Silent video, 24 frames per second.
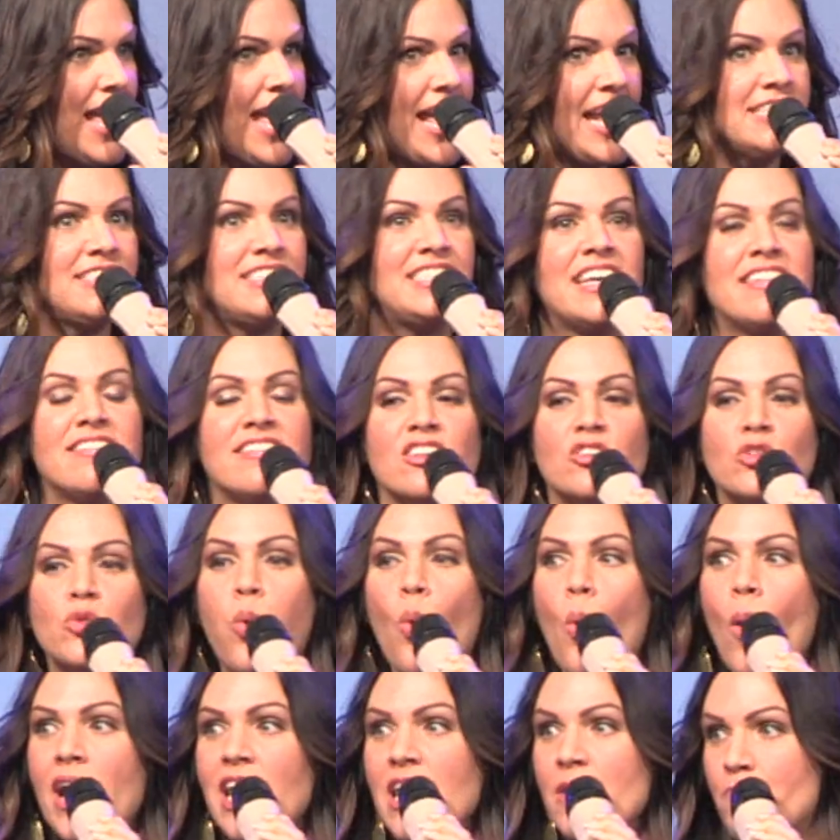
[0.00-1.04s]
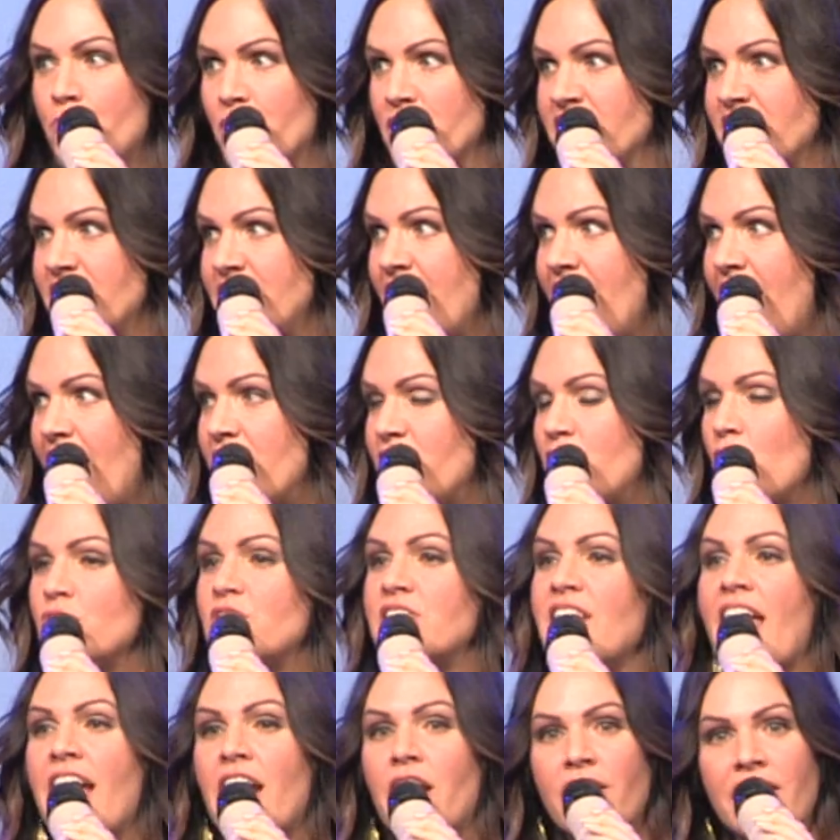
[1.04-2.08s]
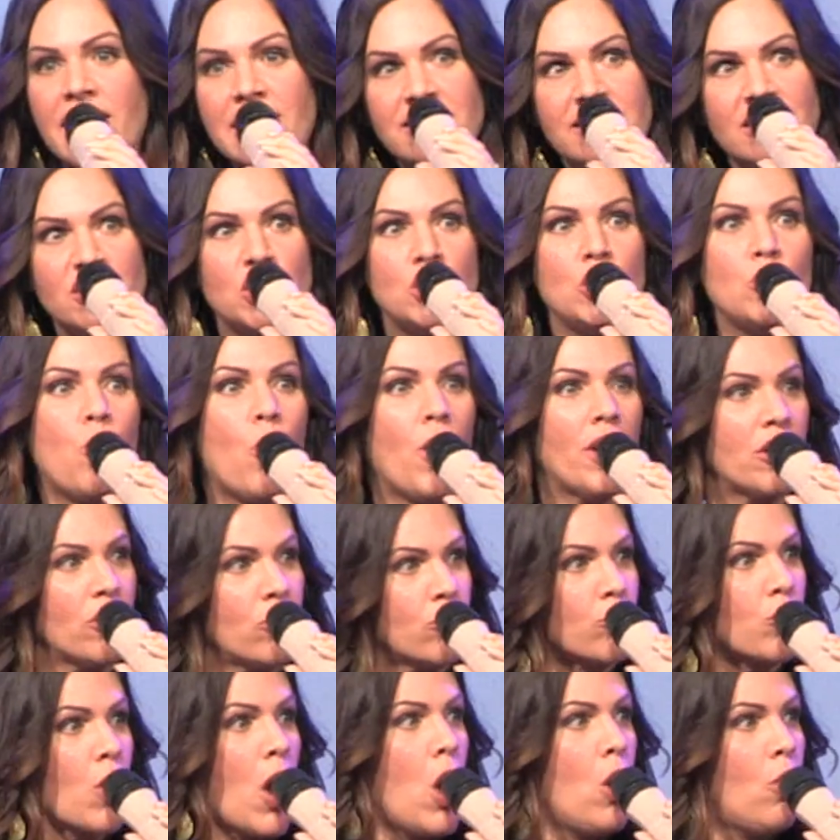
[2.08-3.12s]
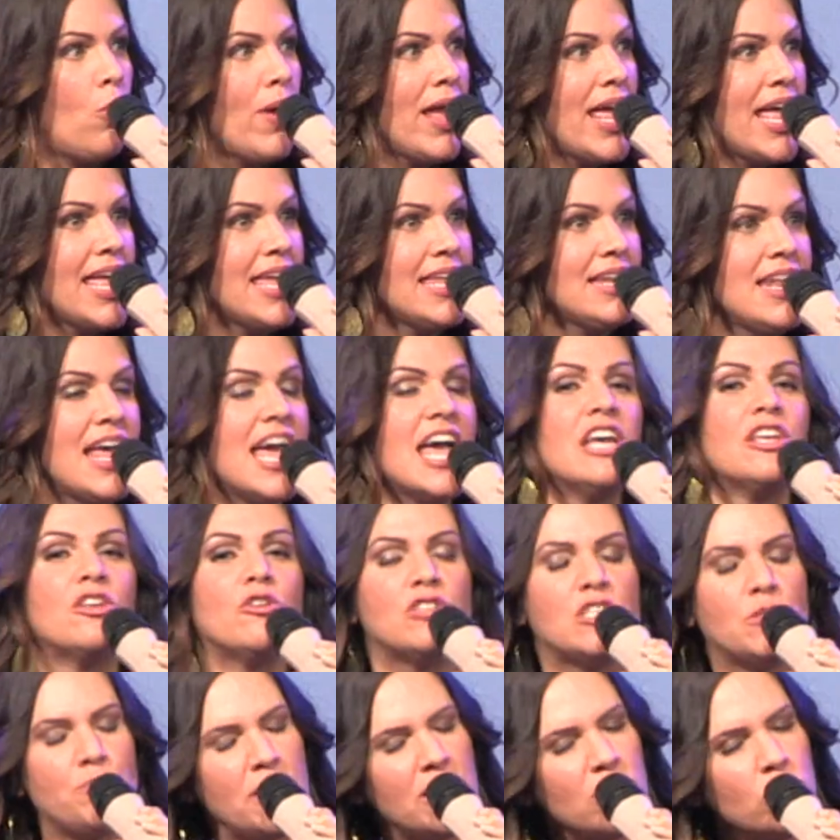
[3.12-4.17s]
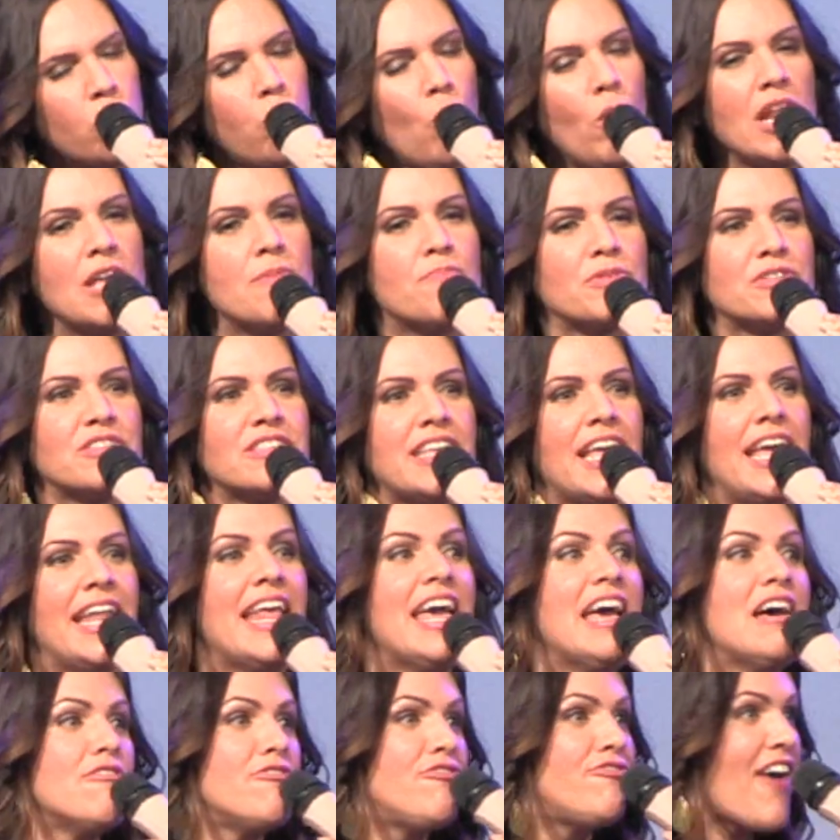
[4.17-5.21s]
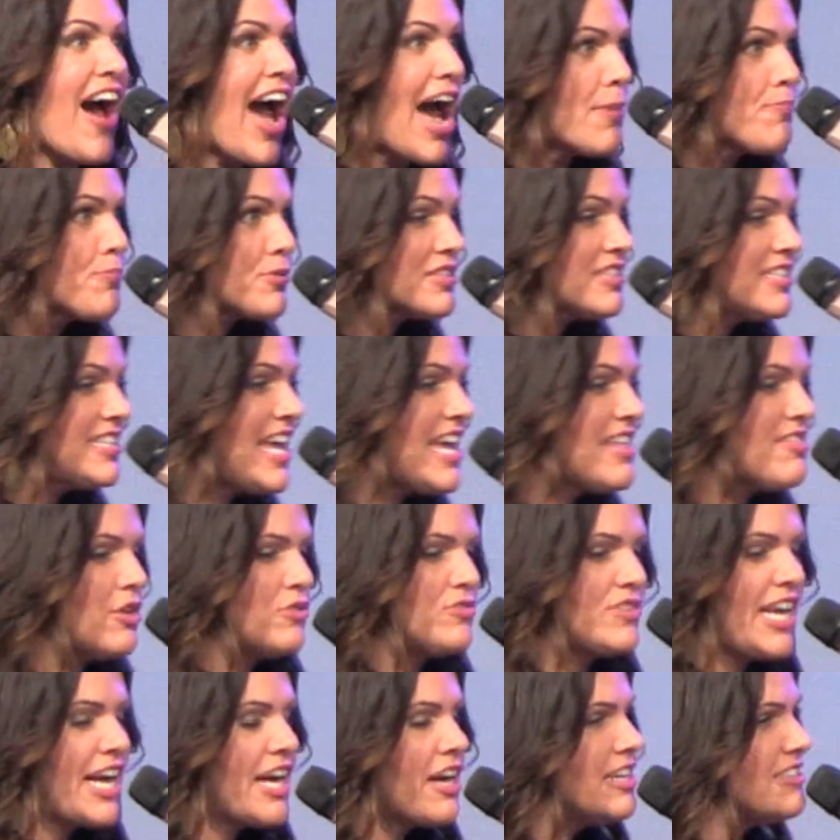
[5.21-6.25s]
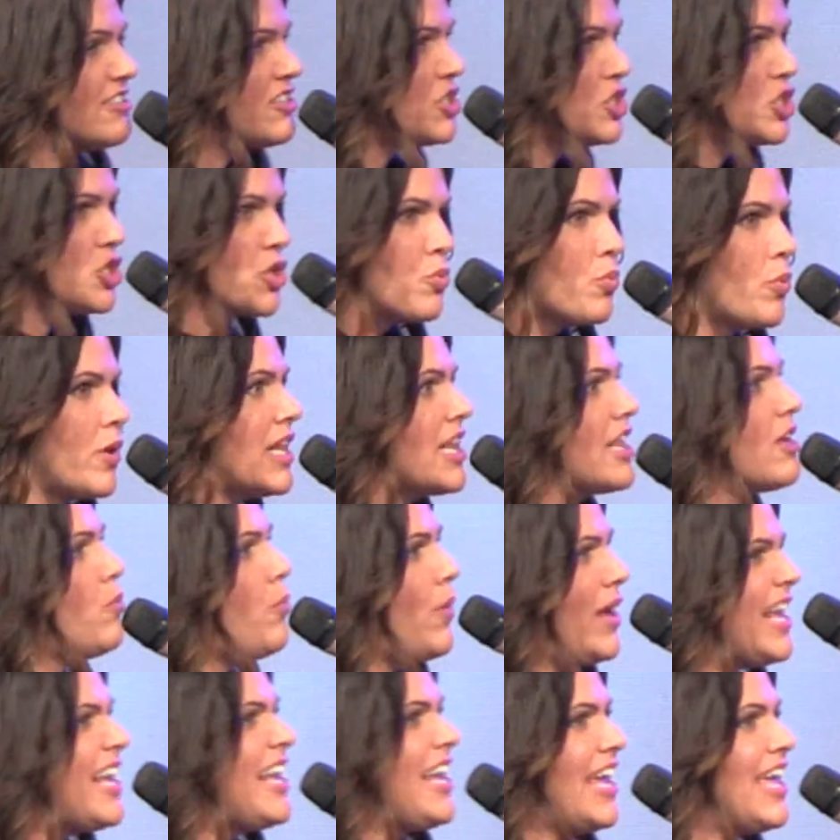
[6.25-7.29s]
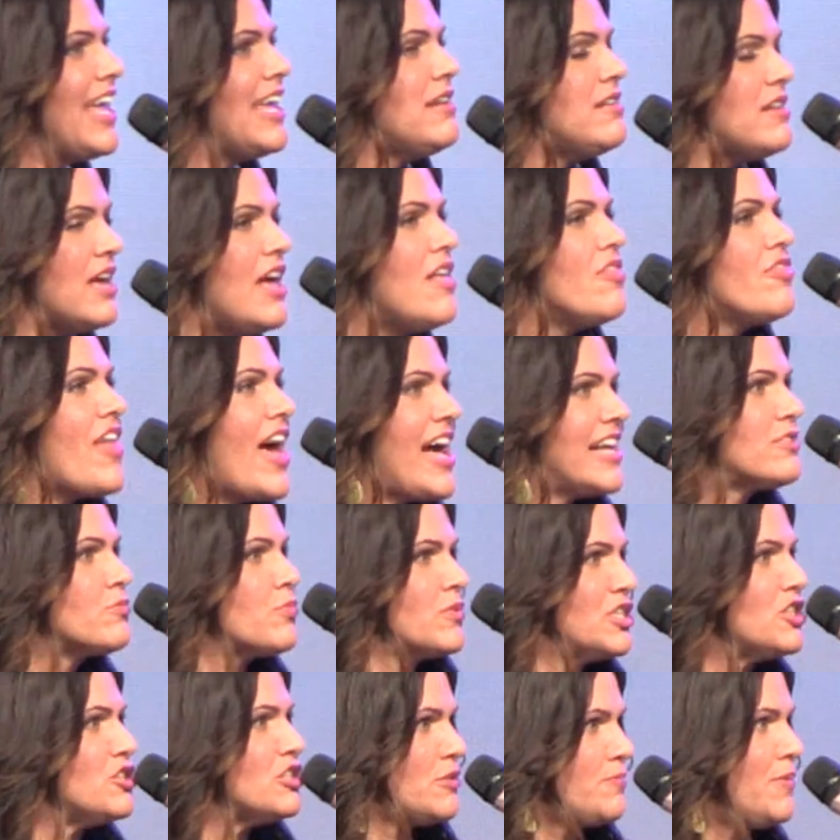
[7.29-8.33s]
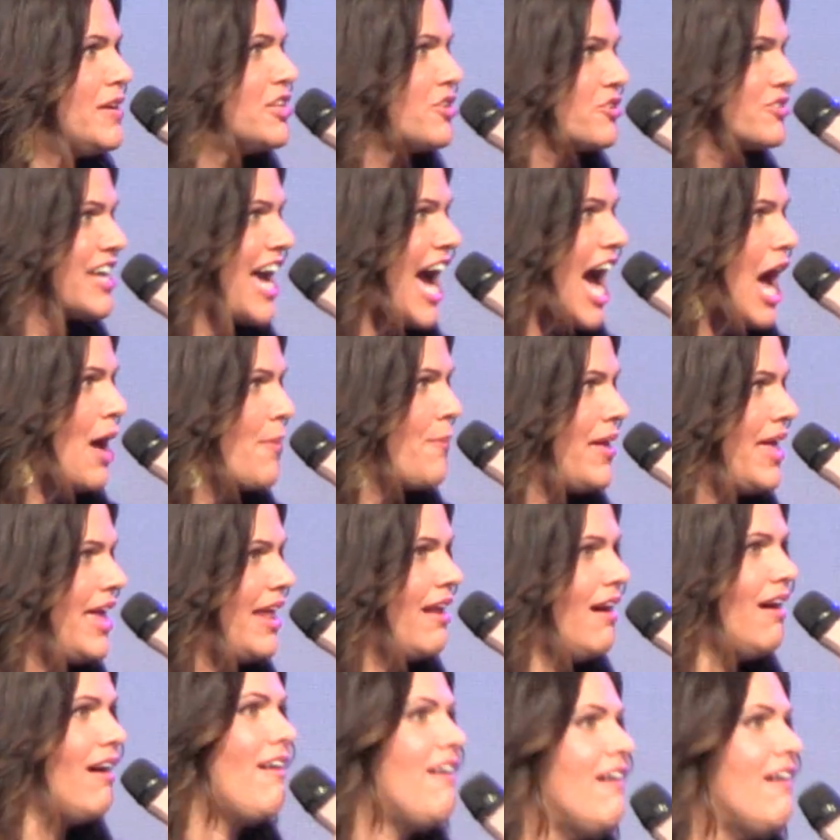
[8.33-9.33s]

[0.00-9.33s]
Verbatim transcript: He said the 20%, those areas that you want to grow in, you spend 20%. 5%, those areas that you're really weak in, that's what you spend your time in.